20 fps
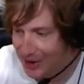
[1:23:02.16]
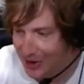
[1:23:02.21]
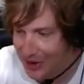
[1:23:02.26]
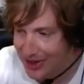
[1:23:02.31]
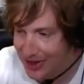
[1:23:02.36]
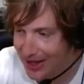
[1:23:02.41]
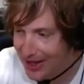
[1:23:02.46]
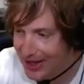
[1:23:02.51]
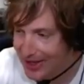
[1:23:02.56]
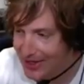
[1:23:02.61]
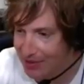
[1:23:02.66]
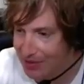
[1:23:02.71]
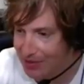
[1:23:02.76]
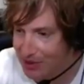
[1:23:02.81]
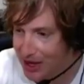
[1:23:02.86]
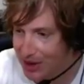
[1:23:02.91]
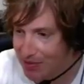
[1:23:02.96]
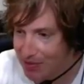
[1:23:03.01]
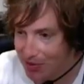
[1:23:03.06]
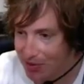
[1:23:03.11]
like some
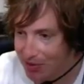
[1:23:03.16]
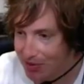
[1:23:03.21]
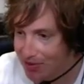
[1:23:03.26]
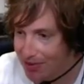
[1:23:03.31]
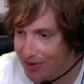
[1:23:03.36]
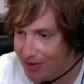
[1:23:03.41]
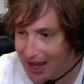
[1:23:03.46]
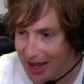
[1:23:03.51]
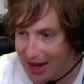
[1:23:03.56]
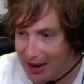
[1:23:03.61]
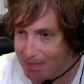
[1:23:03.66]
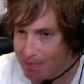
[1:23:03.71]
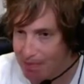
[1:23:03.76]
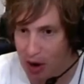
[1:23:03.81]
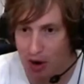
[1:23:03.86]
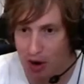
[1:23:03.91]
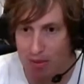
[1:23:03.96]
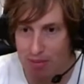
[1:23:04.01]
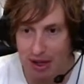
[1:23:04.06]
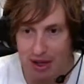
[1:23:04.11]
type of like
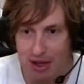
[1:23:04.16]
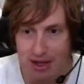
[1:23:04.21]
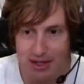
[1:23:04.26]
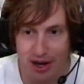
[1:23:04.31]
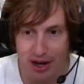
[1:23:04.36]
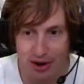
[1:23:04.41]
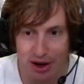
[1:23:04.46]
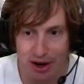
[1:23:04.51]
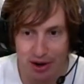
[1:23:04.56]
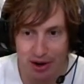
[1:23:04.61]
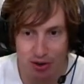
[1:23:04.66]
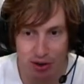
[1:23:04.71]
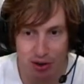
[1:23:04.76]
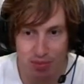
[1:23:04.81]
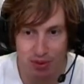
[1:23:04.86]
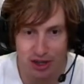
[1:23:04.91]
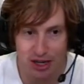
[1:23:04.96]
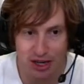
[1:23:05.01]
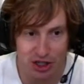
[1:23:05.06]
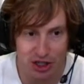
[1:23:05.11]
paramilitary group
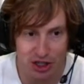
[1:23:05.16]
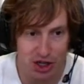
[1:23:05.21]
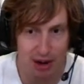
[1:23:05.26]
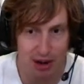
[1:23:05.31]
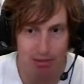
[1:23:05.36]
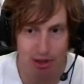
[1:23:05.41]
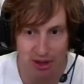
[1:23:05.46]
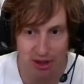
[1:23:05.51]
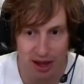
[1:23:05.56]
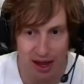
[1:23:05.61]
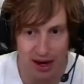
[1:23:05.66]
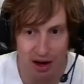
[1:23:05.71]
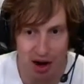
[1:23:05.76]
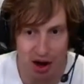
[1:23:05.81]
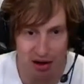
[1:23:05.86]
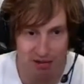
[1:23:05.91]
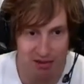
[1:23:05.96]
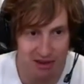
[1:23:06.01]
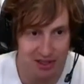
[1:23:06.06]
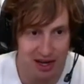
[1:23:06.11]
and they chopped your leg
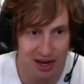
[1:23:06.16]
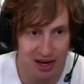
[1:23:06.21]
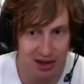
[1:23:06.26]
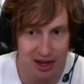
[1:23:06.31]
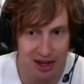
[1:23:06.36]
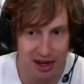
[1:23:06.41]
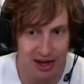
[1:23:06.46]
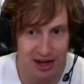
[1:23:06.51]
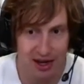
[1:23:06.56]
off is now like a